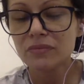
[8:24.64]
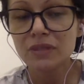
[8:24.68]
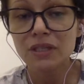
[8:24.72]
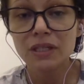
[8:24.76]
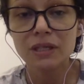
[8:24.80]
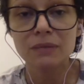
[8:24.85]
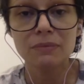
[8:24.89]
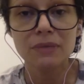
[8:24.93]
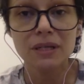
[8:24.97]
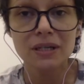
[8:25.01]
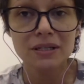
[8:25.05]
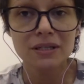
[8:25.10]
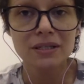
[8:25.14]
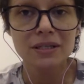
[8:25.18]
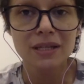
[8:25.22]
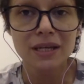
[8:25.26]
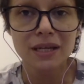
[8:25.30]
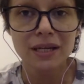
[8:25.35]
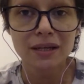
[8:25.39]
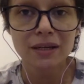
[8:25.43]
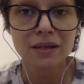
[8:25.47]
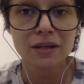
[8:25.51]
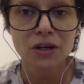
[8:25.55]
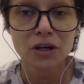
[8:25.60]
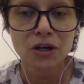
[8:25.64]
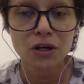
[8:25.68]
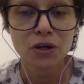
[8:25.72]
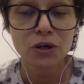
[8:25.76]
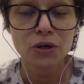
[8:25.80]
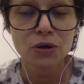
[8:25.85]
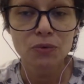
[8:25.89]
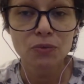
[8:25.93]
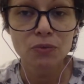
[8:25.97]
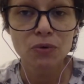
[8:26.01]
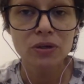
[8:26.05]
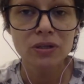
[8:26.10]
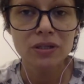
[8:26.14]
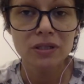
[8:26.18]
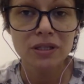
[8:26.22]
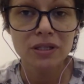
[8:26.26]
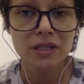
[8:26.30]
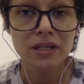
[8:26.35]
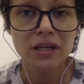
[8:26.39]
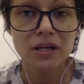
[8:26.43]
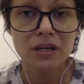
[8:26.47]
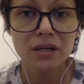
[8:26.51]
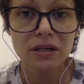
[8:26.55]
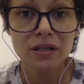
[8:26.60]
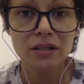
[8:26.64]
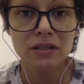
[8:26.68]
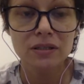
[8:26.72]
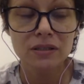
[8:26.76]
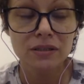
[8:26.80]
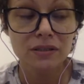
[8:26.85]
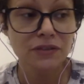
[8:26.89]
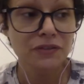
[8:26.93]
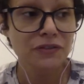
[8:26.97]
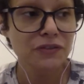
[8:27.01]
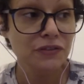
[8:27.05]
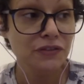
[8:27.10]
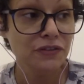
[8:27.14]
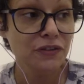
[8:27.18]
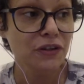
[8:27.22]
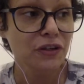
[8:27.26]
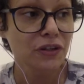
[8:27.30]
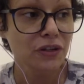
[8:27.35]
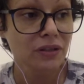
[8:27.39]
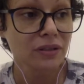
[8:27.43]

But yeah, 1 card for